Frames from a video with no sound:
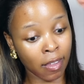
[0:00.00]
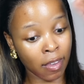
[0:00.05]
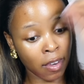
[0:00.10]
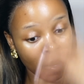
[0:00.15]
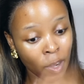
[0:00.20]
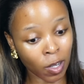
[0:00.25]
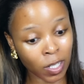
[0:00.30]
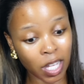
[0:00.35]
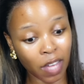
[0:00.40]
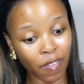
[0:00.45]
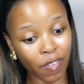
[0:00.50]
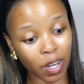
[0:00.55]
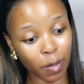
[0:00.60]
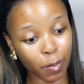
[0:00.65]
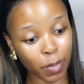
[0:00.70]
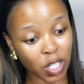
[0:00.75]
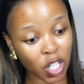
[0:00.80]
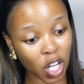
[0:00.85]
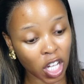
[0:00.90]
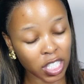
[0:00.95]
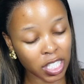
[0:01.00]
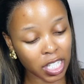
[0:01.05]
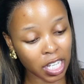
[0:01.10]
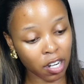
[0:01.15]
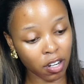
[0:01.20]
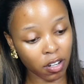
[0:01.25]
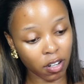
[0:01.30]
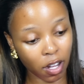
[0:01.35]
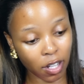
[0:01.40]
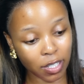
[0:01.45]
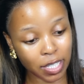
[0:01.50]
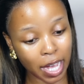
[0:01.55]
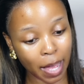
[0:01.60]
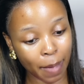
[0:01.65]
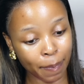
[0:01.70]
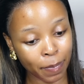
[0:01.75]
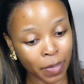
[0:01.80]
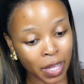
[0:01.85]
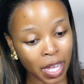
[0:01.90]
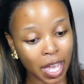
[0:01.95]
not given him a chance in a long
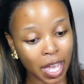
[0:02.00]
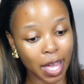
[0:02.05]
time.